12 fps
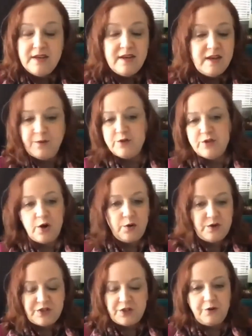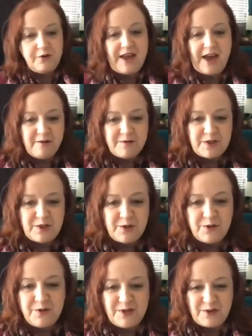If you don't have
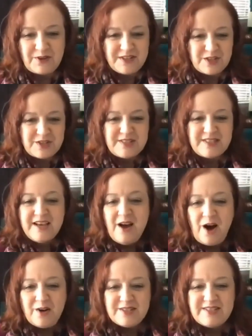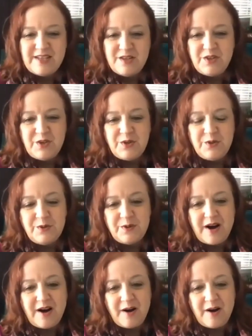to. You can just, I'll send you